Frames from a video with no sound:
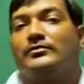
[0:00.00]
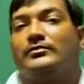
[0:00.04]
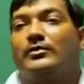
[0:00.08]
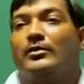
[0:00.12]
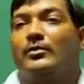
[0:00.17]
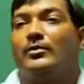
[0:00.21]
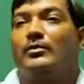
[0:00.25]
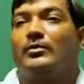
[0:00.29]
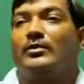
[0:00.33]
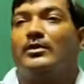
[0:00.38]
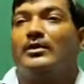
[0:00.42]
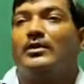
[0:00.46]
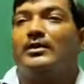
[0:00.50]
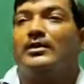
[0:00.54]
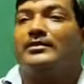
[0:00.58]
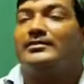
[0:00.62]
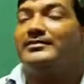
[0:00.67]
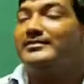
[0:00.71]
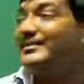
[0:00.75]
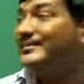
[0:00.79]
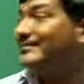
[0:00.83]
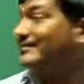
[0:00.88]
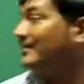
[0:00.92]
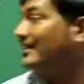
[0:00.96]
So
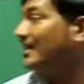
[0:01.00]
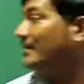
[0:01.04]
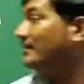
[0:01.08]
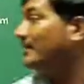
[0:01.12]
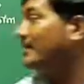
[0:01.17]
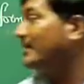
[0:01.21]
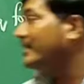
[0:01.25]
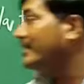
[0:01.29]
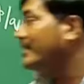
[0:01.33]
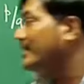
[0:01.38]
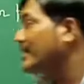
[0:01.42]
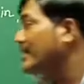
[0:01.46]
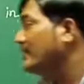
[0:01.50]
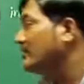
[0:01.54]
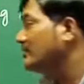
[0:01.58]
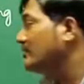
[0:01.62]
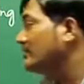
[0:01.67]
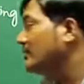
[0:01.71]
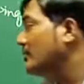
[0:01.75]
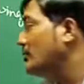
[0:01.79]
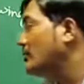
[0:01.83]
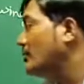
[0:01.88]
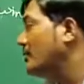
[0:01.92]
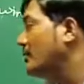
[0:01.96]
this can be written
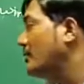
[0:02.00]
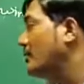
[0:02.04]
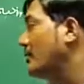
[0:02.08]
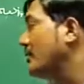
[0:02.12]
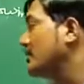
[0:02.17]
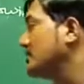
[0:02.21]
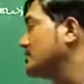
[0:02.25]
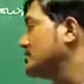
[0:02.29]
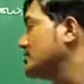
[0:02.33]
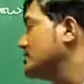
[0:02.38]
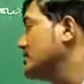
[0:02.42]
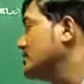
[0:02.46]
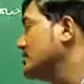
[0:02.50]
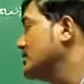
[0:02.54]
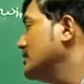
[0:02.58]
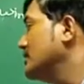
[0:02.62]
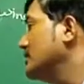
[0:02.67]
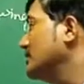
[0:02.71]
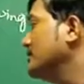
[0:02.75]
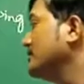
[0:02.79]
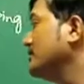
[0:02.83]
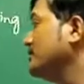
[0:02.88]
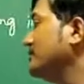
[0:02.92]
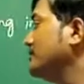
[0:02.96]
as
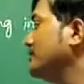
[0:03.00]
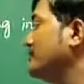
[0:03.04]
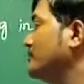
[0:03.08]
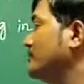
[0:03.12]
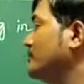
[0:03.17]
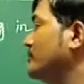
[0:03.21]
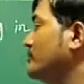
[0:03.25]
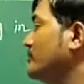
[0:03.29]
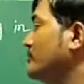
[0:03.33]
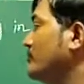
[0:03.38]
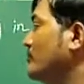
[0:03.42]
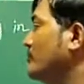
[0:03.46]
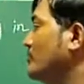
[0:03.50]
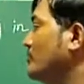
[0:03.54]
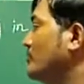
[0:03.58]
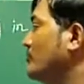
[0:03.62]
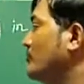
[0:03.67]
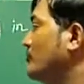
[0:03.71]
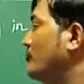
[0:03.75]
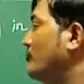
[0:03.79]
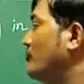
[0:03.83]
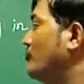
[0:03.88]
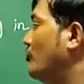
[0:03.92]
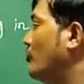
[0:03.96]

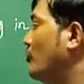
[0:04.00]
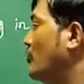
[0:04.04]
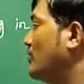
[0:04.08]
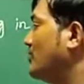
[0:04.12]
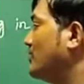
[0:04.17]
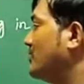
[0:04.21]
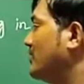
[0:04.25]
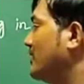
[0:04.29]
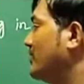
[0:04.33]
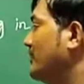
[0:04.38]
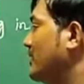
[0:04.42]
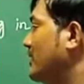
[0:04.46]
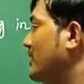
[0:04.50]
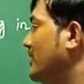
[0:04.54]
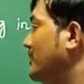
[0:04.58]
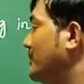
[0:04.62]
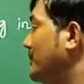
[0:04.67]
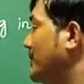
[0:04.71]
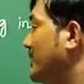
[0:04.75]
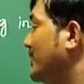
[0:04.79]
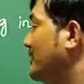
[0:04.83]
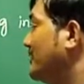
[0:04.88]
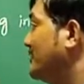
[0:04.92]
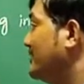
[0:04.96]

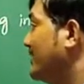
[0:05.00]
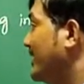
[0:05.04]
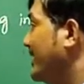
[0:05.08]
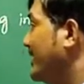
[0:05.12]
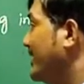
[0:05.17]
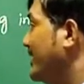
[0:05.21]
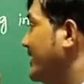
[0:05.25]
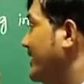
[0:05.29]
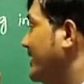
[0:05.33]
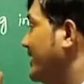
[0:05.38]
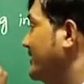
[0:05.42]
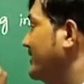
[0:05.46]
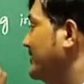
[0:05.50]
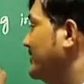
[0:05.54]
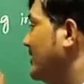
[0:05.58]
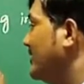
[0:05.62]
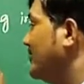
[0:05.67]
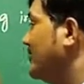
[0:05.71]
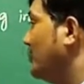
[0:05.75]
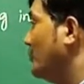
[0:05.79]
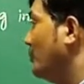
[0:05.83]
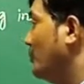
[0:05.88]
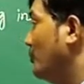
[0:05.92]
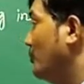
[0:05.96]
0.47 because recurring is
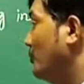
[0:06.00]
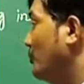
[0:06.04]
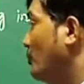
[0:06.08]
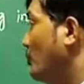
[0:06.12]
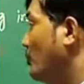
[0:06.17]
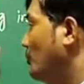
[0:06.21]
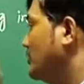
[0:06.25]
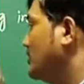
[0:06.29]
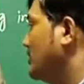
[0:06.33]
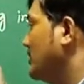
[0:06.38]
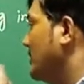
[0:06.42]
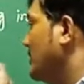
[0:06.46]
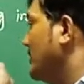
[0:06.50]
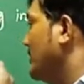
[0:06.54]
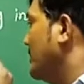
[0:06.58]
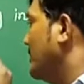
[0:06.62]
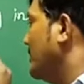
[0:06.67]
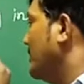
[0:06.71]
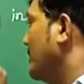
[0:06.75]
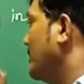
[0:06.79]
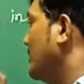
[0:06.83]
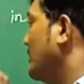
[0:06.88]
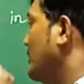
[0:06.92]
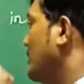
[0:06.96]
there for both,
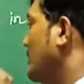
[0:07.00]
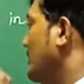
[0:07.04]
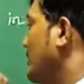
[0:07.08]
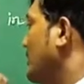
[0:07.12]
remember.